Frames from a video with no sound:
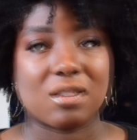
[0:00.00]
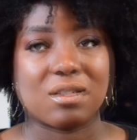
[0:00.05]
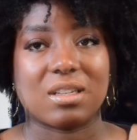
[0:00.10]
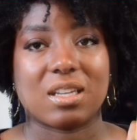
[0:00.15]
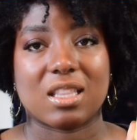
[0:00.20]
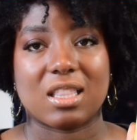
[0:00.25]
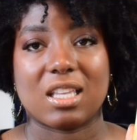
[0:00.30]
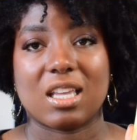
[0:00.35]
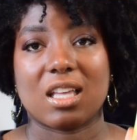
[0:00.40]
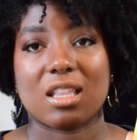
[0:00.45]
So
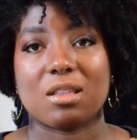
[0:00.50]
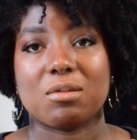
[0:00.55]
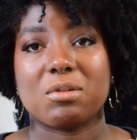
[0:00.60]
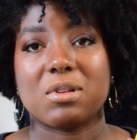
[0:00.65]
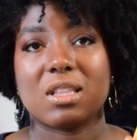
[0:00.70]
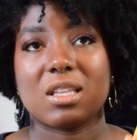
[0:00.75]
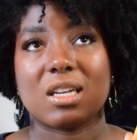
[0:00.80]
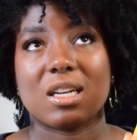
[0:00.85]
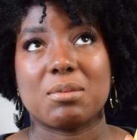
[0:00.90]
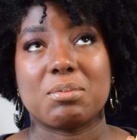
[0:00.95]
yeah, the other
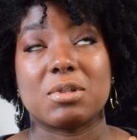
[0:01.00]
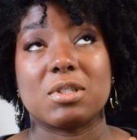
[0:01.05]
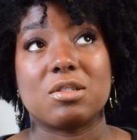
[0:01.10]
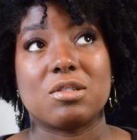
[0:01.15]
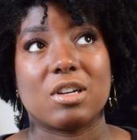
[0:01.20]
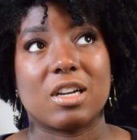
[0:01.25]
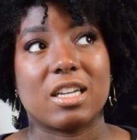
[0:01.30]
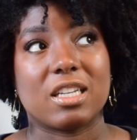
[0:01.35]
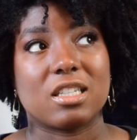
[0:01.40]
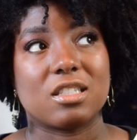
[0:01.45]
one that I've been
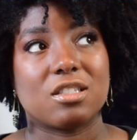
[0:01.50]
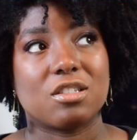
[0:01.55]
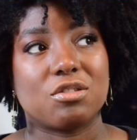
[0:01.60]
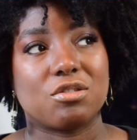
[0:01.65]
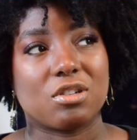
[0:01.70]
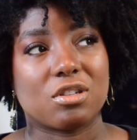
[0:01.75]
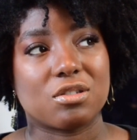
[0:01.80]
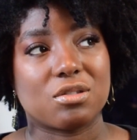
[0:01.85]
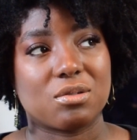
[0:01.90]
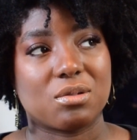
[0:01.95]
trying is a
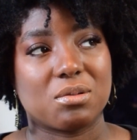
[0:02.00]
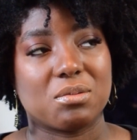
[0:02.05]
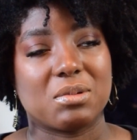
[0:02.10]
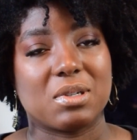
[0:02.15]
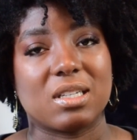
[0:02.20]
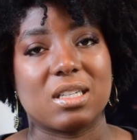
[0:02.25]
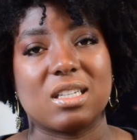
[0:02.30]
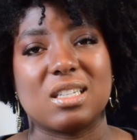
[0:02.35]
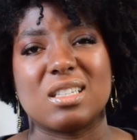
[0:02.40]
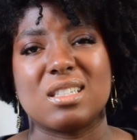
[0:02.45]
drugstore
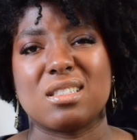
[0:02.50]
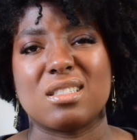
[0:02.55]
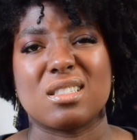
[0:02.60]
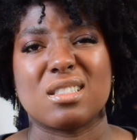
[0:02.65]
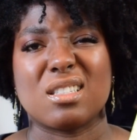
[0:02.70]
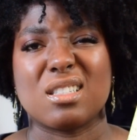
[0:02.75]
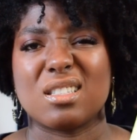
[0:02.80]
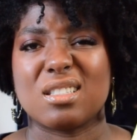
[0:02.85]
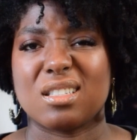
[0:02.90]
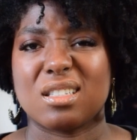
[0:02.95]
one and it
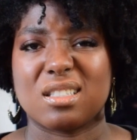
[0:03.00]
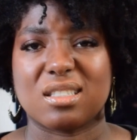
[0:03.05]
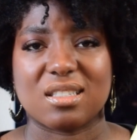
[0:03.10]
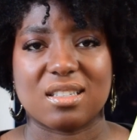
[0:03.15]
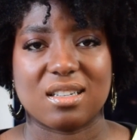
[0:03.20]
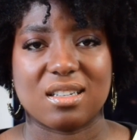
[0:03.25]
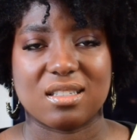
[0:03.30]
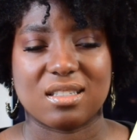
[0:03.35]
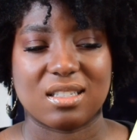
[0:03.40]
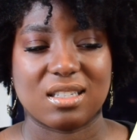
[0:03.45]
just isn't as
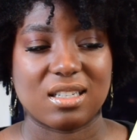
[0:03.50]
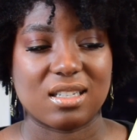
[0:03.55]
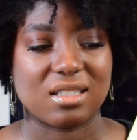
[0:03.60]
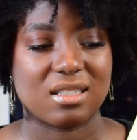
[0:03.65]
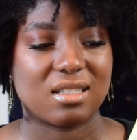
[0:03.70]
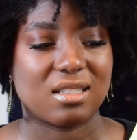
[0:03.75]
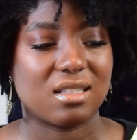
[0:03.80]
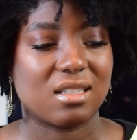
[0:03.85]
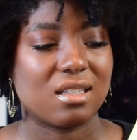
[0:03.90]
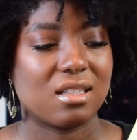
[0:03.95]
good as
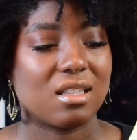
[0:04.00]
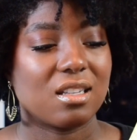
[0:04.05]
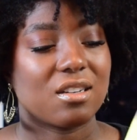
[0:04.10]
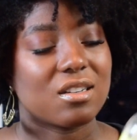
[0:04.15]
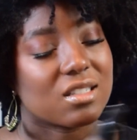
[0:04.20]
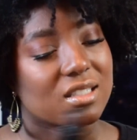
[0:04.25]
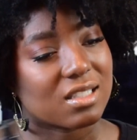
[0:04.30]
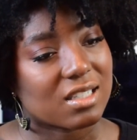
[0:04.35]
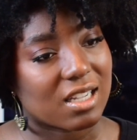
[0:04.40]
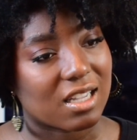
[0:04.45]
this. There
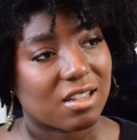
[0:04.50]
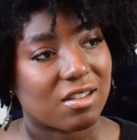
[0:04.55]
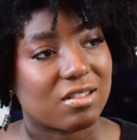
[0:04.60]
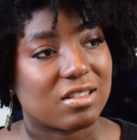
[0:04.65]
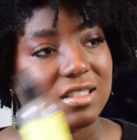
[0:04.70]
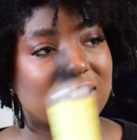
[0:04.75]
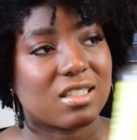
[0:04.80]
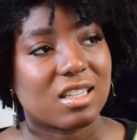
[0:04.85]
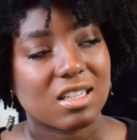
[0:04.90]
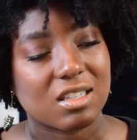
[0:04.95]
is now
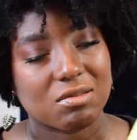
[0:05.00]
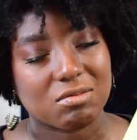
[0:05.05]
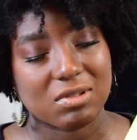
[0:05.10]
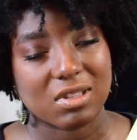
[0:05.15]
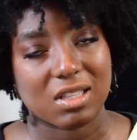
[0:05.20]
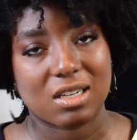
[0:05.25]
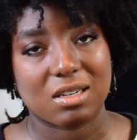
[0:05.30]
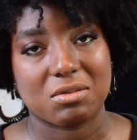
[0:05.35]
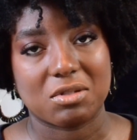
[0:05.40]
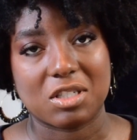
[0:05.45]
a second one
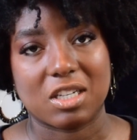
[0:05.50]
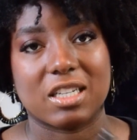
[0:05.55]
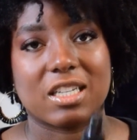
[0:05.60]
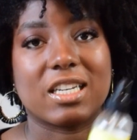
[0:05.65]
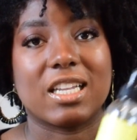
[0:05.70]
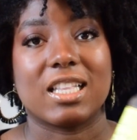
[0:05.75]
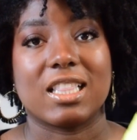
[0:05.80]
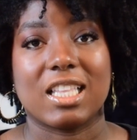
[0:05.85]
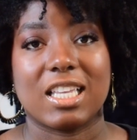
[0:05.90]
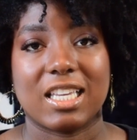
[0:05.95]
that I'm trying
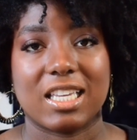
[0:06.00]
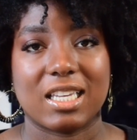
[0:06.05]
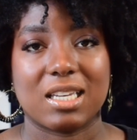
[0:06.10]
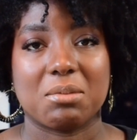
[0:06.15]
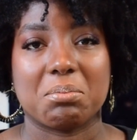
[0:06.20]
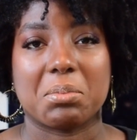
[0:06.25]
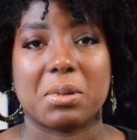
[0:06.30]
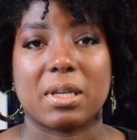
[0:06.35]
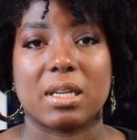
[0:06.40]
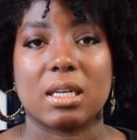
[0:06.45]
and I like
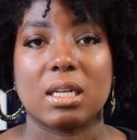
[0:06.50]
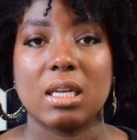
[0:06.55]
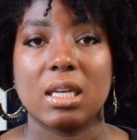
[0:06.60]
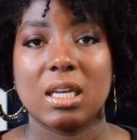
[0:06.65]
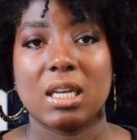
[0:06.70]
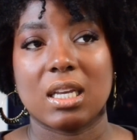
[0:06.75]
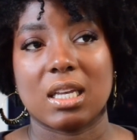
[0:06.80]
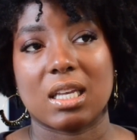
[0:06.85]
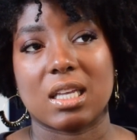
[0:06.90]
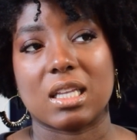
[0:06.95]
it, but
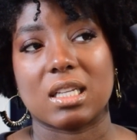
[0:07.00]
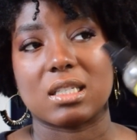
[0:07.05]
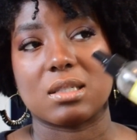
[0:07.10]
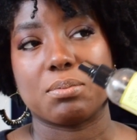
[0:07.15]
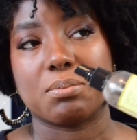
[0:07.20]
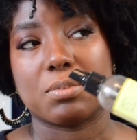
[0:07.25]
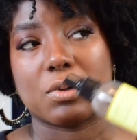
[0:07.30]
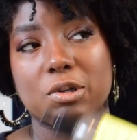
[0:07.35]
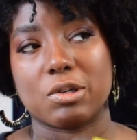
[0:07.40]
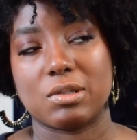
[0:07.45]
it's
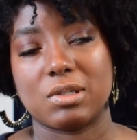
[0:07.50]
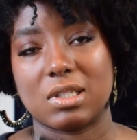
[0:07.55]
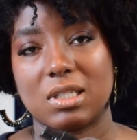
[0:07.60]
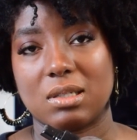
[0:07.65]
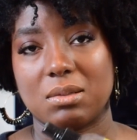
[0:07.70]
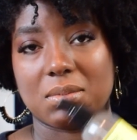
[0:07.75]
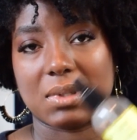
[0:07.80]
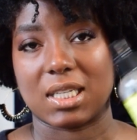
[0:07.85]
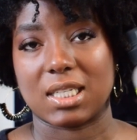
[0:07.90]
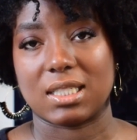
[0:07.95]

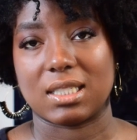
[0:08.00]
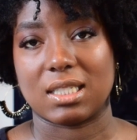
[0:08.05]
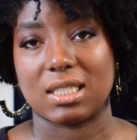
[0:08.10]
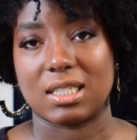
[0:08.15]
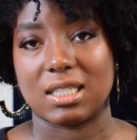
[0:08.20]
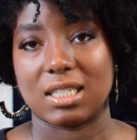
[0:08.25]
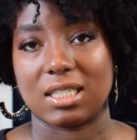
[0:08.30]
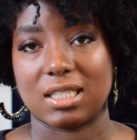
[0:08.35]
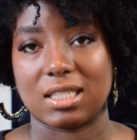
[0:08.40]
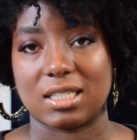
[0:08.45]
protein based
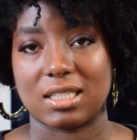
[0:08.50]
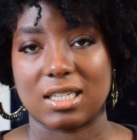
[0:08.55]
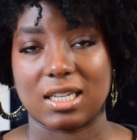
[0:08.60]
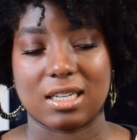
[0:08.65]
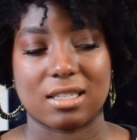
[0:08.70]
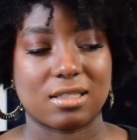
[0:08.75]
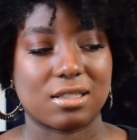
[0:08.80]
and this is not.